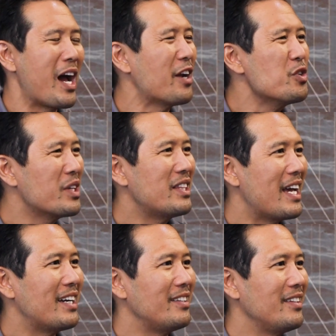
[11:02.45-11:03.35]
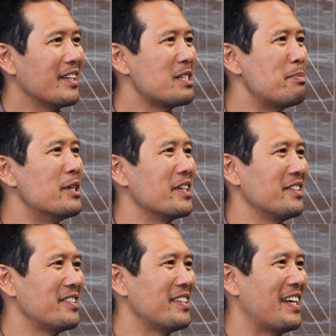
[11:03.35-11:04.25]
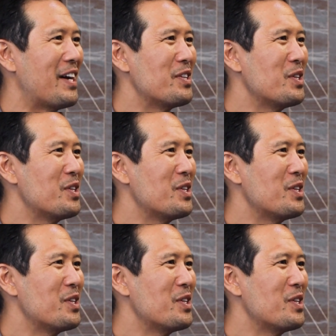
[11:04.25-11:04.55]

how do you get that experience? How do